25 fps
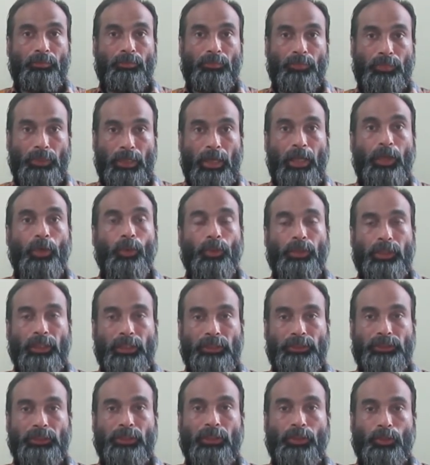
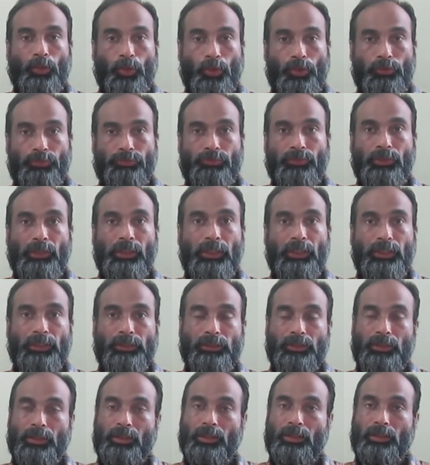allocation of
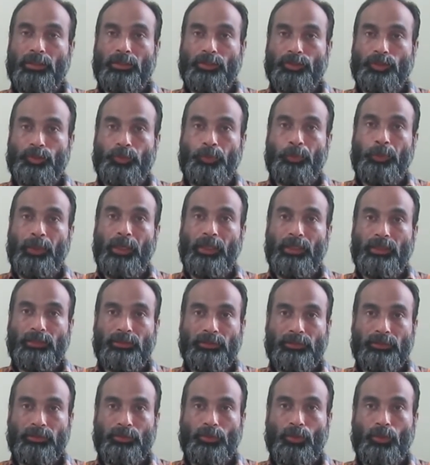this
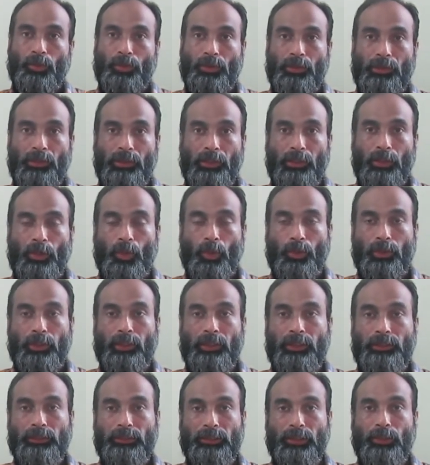space or the
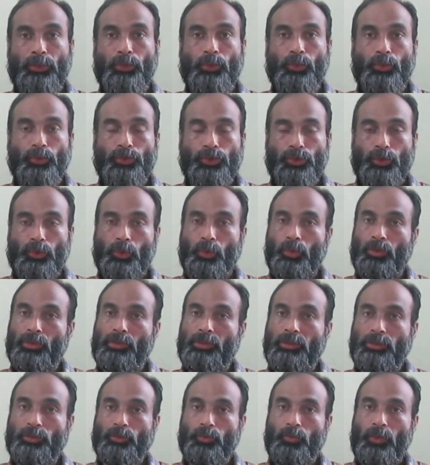location to store
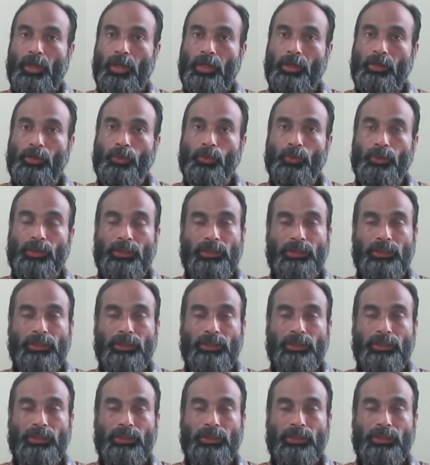this value